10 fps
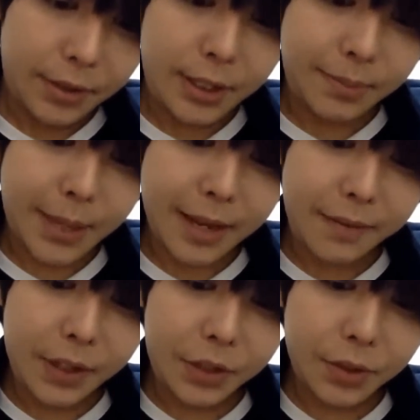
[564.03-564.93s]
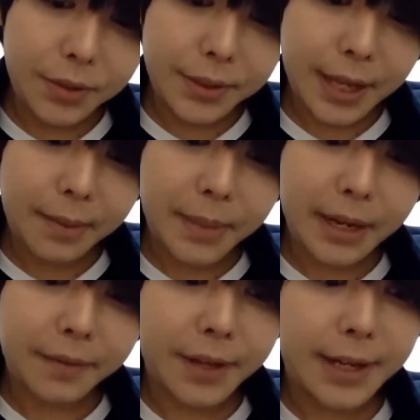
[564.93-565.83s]
In my videos, I might
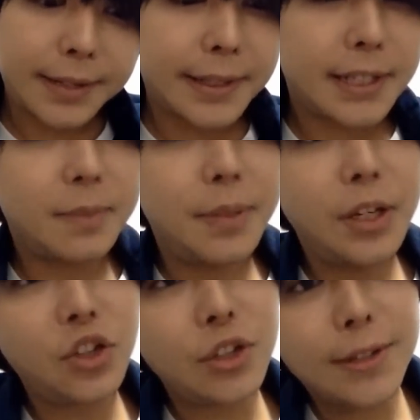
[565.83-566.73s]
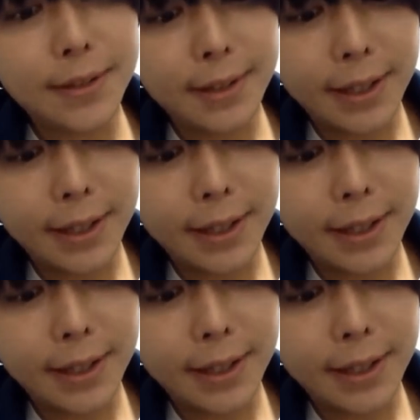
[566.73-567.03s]
have cast aspersions